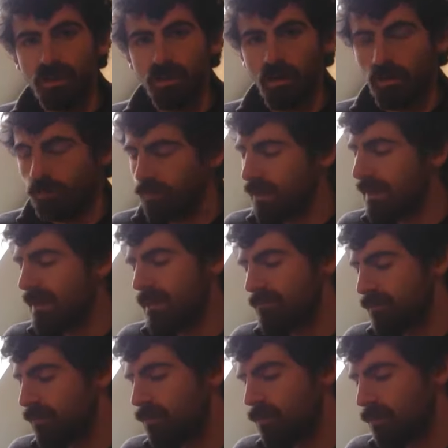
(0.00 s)
It can't really give
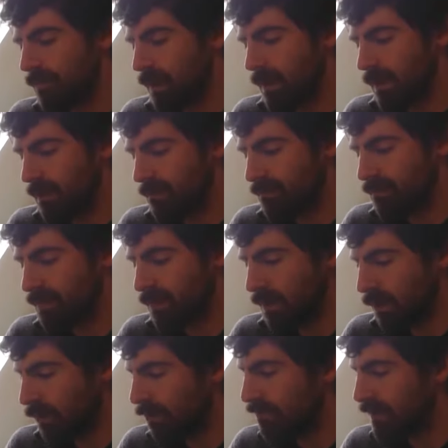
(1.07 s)
you a
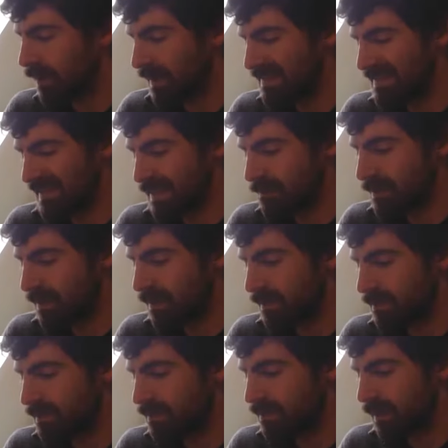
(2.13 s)
lot of an idea
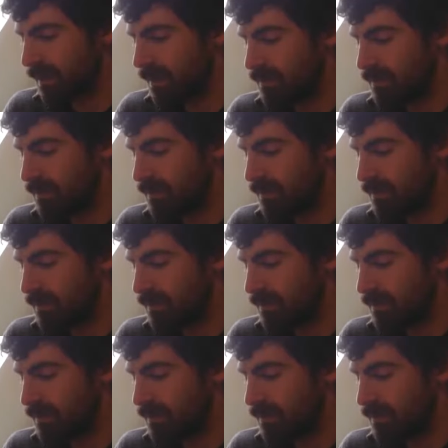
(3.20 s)
because